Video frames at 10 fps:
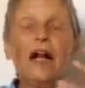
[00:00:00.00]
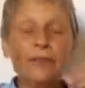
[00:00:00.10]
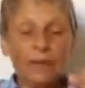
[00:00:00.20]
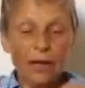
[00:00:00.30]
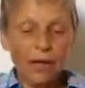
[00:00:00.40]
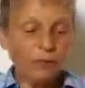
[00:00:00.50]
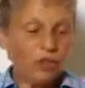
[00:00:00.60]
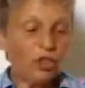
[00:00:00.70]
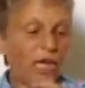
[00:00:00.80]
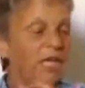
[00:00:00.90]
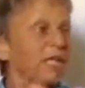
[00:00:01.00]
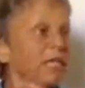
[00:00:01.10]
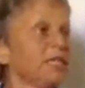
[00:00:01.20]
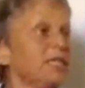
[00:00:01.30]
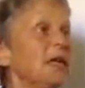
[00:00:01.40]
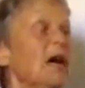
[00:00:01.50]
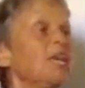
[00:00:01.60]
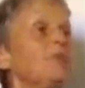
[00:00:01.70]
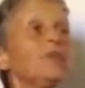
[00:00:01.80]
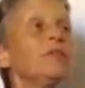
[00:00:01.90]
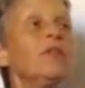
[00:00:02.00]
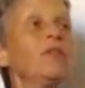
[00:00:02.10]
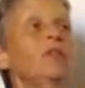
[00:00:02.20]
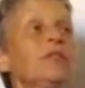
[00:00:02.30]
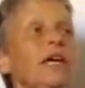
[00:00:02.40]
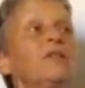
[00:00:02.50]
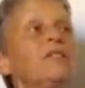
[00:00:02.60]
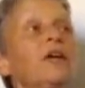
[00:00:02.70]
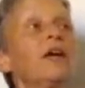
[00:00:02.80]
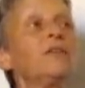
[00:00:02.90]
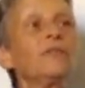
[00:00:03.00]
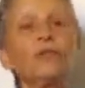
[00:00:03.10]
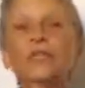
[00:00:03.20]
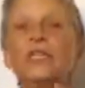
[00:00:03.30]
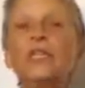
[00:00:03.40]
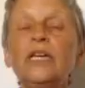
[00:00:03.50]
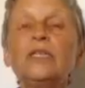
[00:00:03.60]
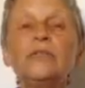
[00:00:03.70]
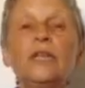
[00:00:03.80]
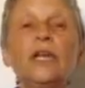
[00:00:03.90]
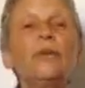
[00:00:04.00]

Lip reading: And I was shaking inside, but nobody on the outside could see it.